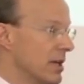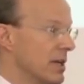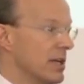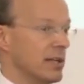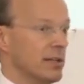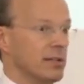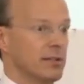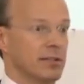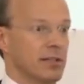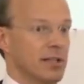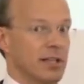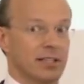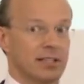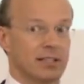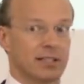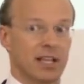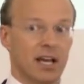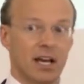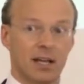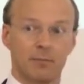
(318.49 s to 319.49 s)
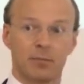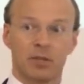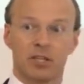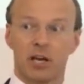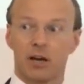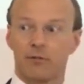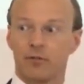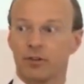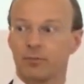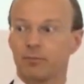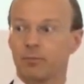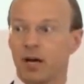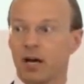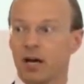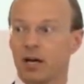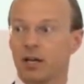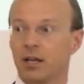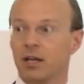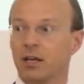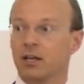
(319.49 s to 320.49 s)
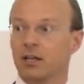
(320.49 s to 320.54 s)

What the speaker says: It can't be covered by